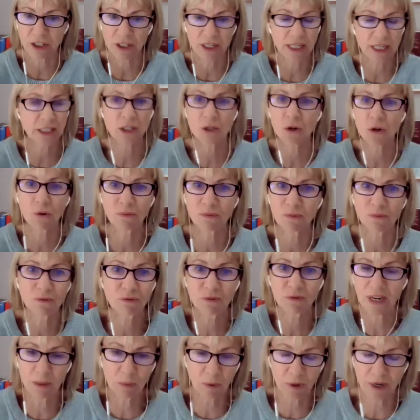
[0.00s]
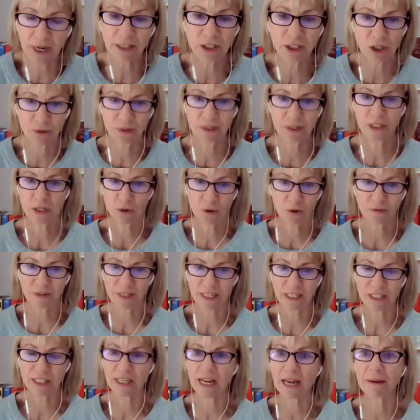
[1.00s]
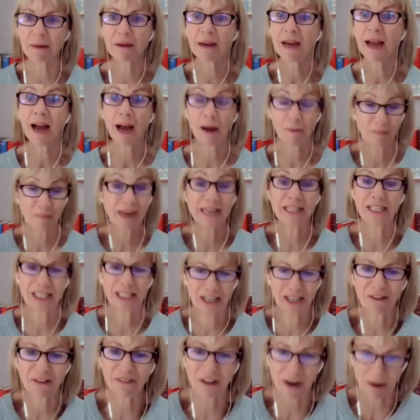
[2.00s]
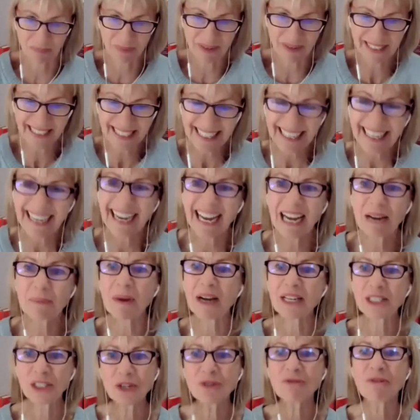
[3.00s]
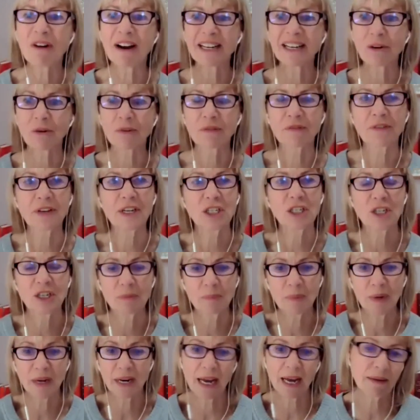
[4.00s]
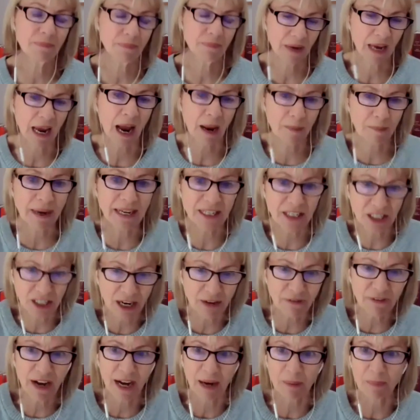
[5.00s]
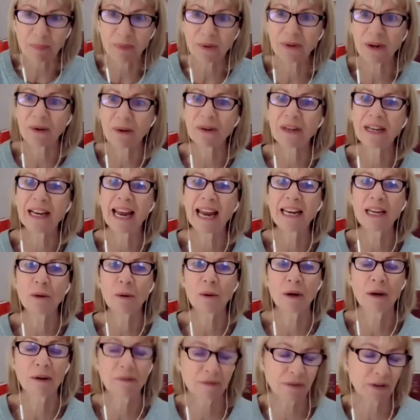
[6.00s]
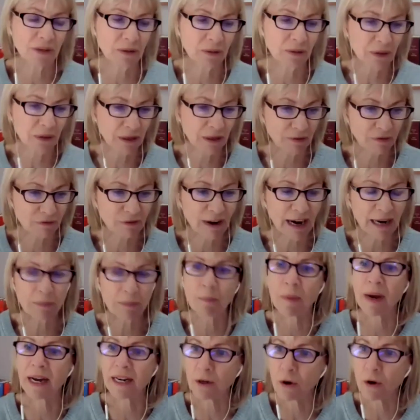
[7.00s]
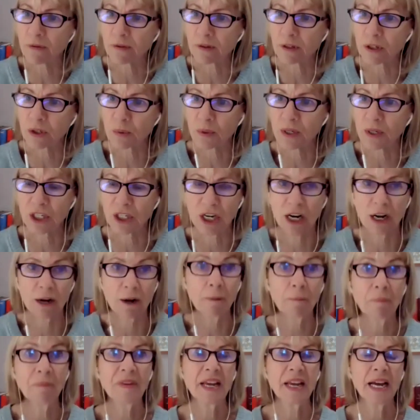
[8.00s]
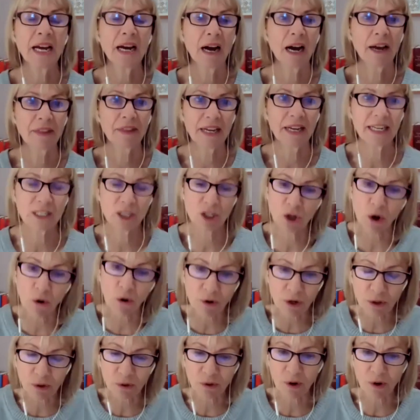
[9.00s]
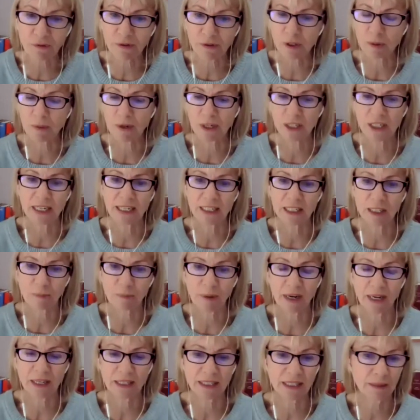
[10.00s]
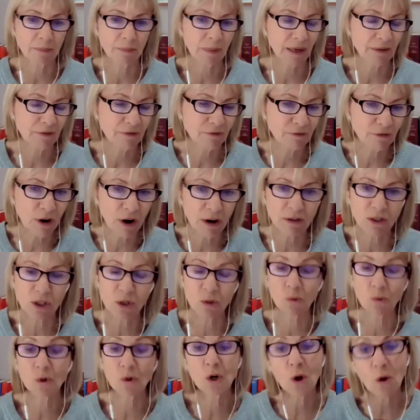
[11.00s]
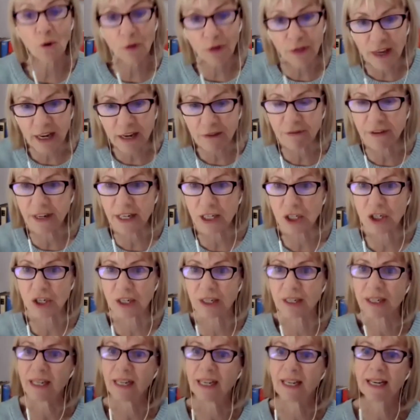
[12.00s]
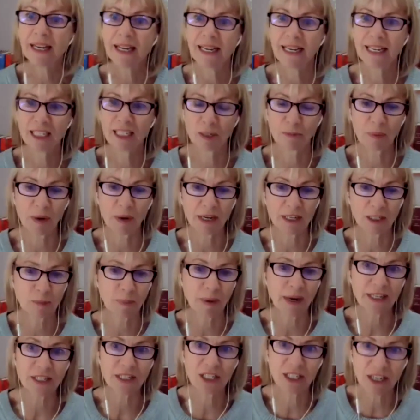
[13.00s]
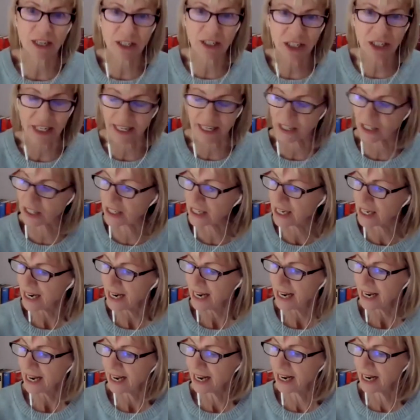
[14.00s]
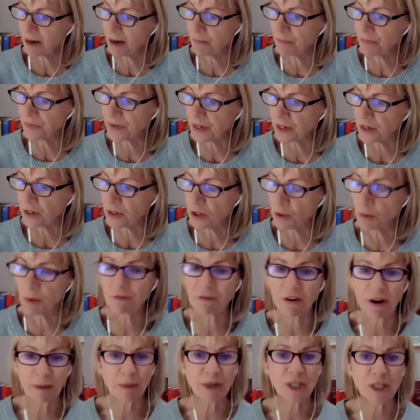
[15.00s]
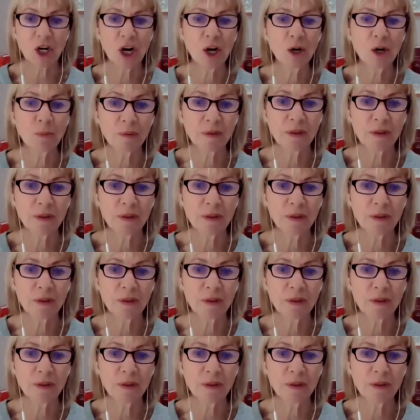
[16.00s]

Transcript: That's not really what I do as a novelist. I, I make stuff up. Um, I do write nonfiction, but I, I make stuff up, you know. And any of you who've read my novels, which are either historical novels, mostly inspired by France, or Gothic fiction inspired by Sussex, um, you would very much hope